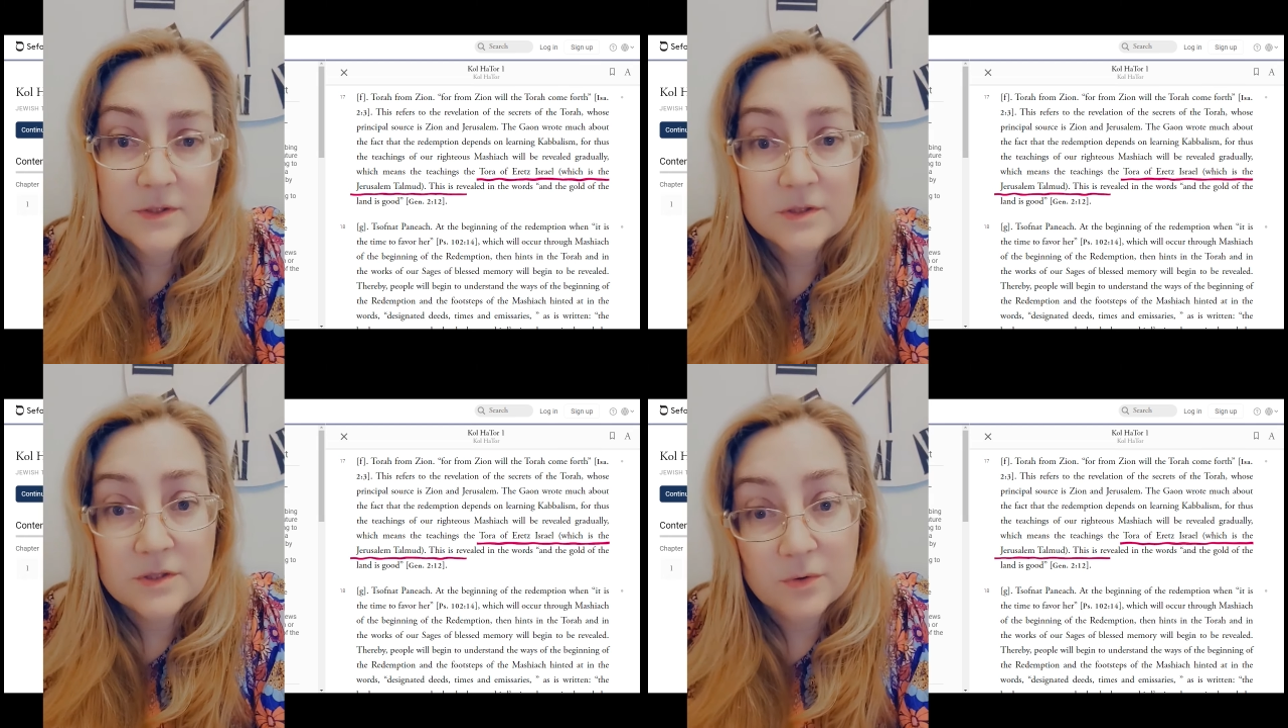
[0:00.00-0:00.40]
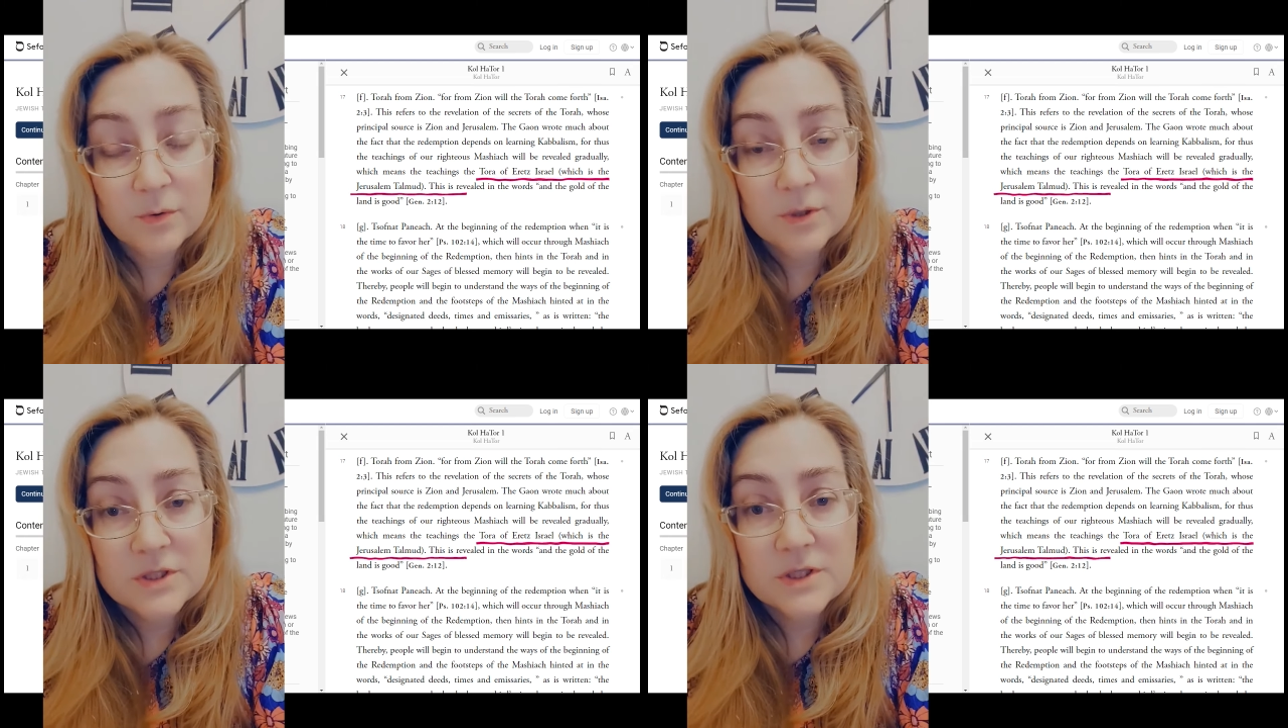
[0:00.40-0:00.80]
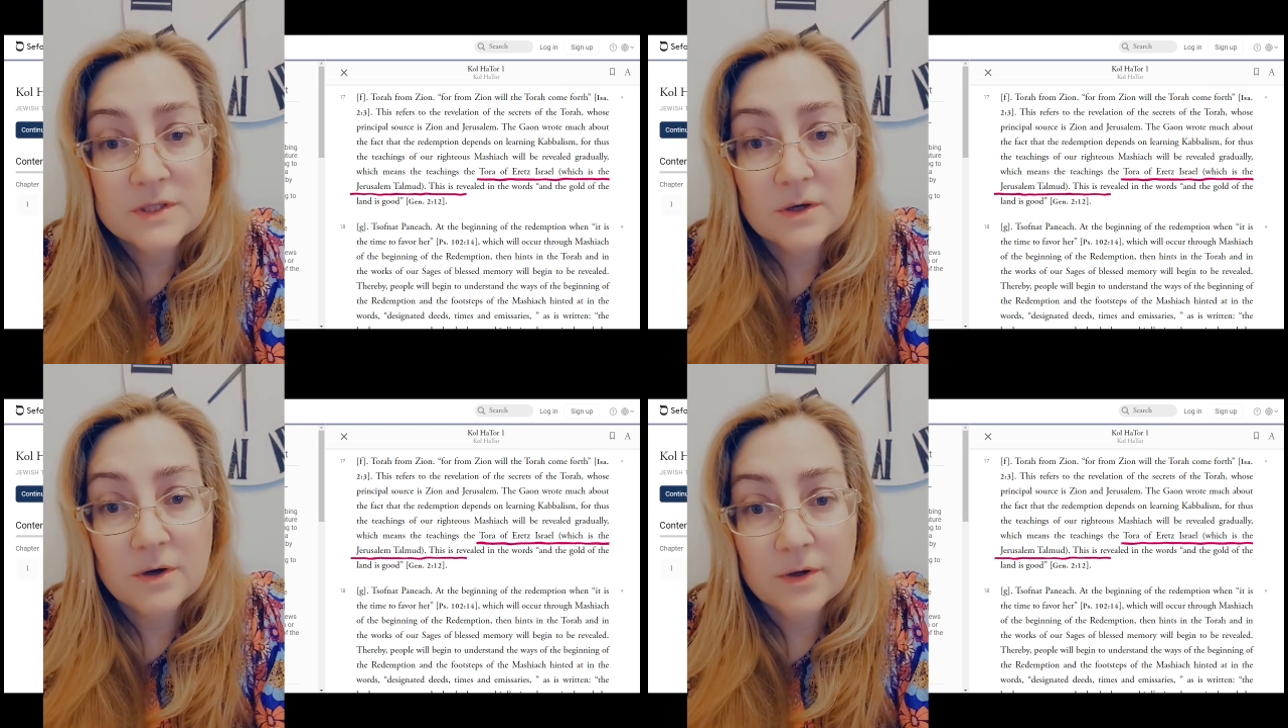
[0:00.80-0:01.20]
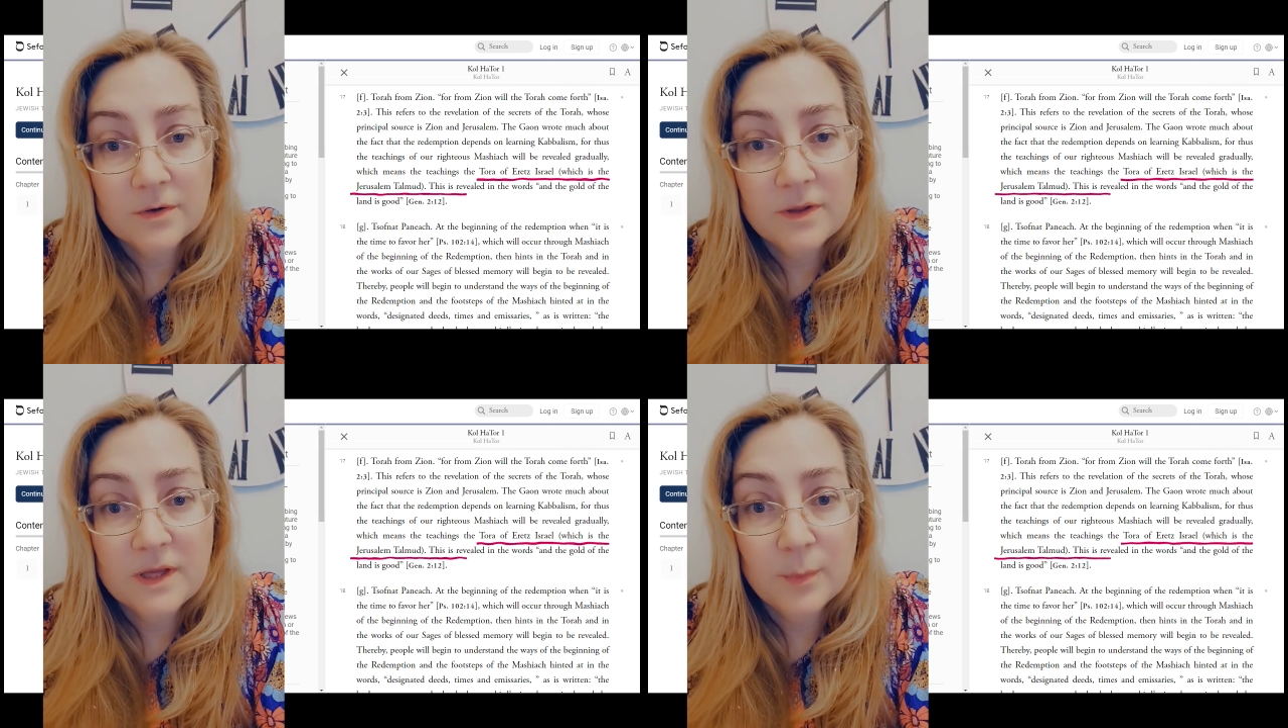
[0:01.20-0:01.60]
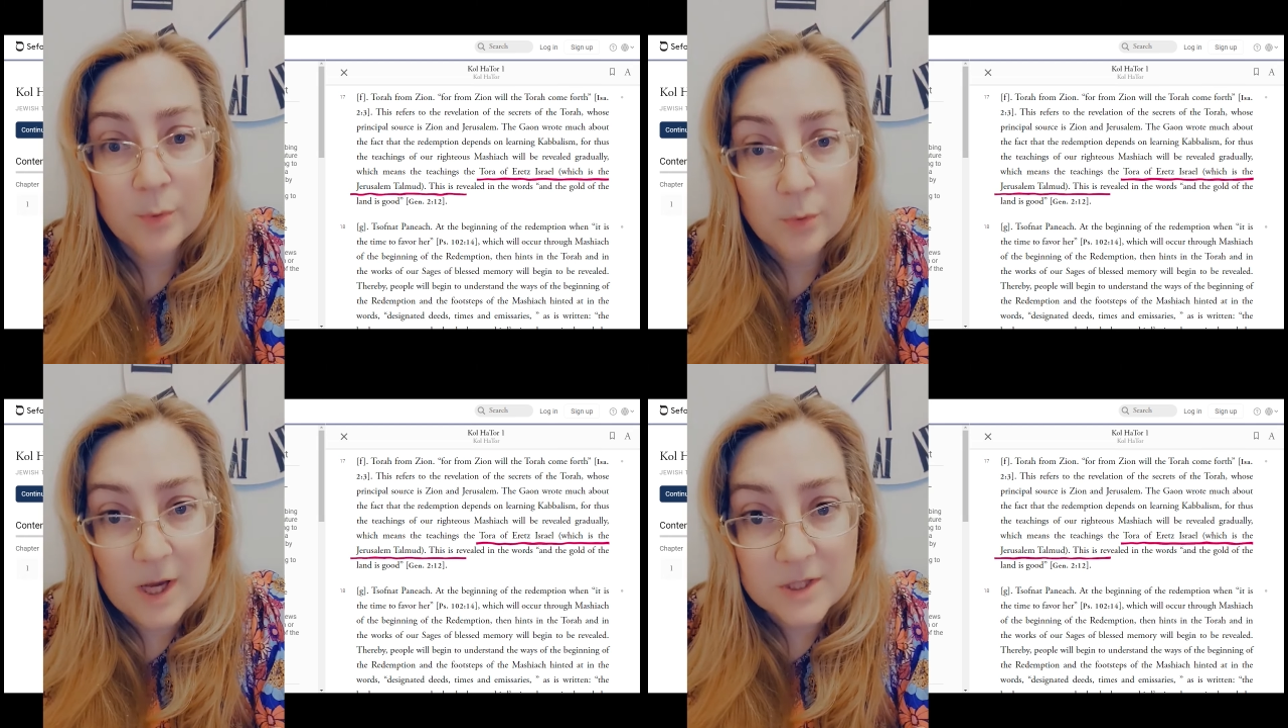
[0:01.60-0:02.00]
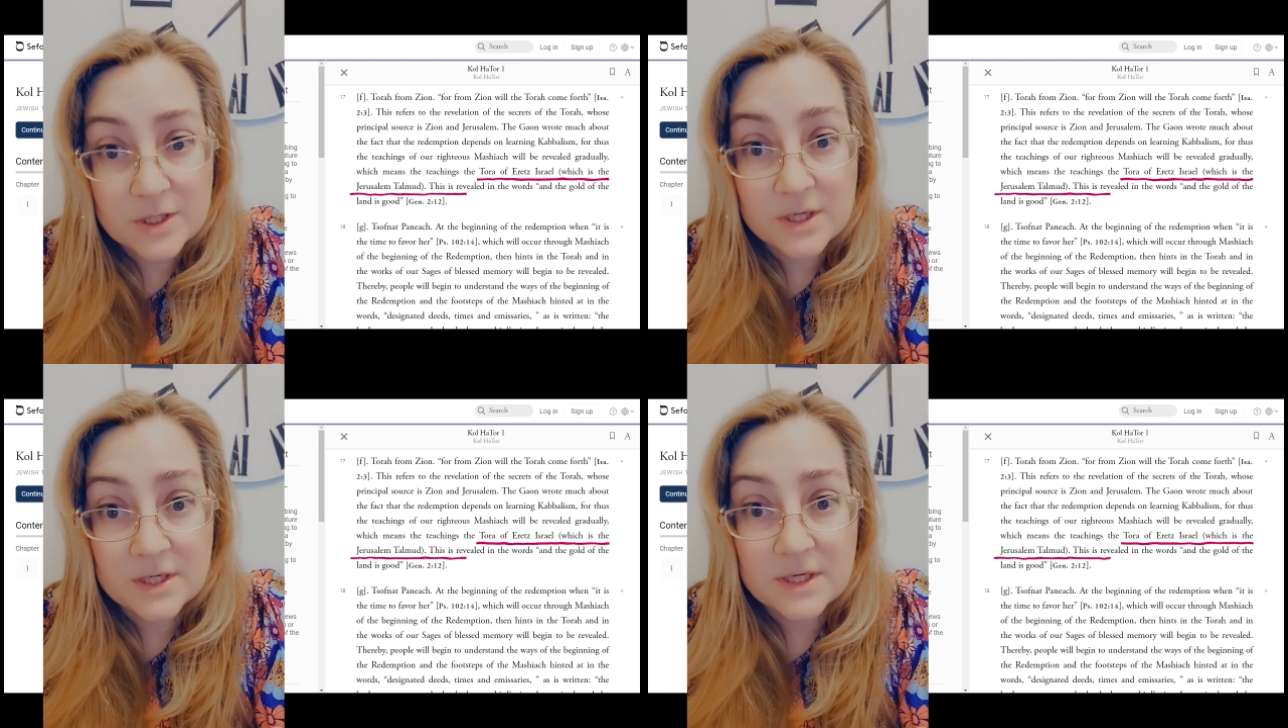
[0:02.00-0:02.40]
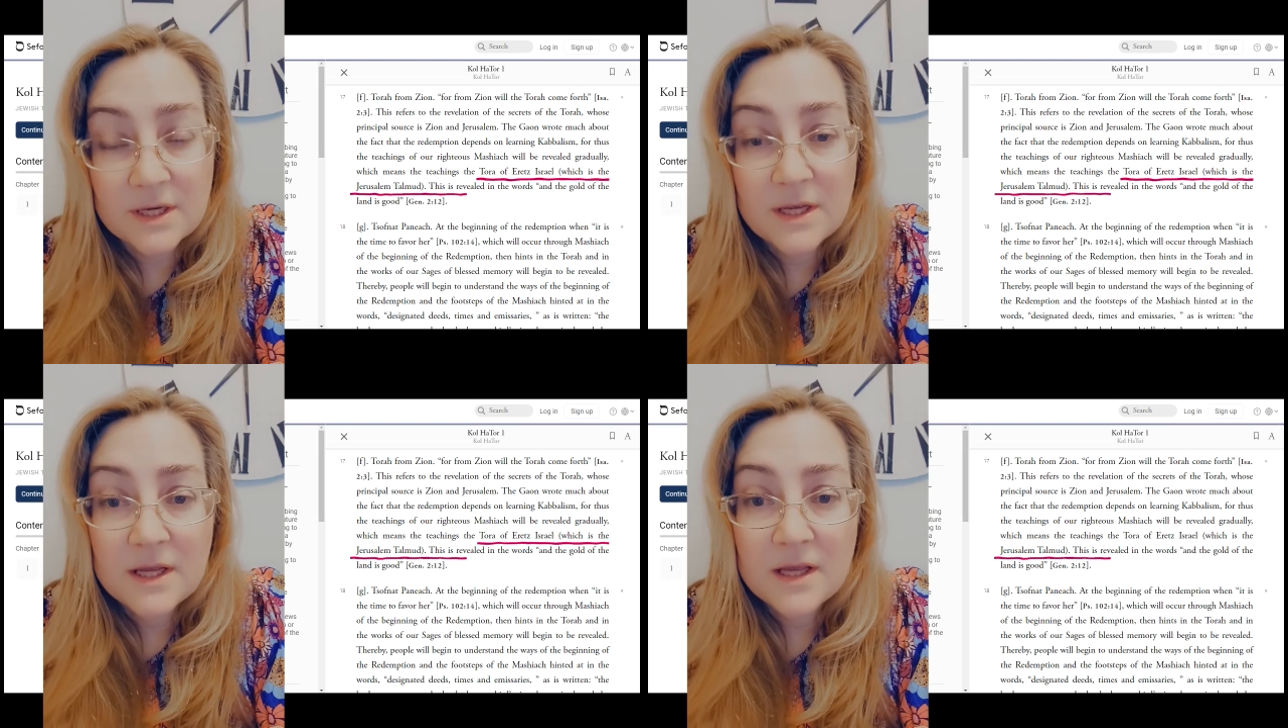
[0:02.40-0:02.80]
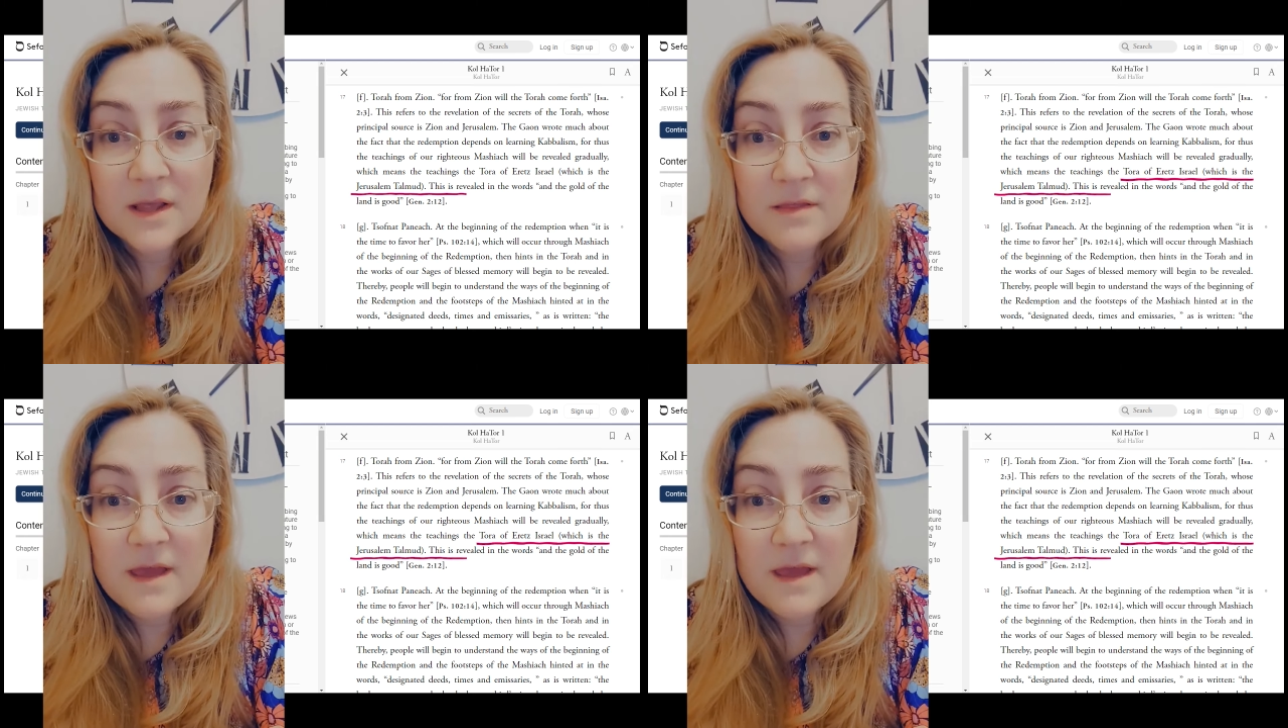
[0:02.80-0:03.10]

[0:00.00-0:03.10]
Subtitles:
So Christians are under the impression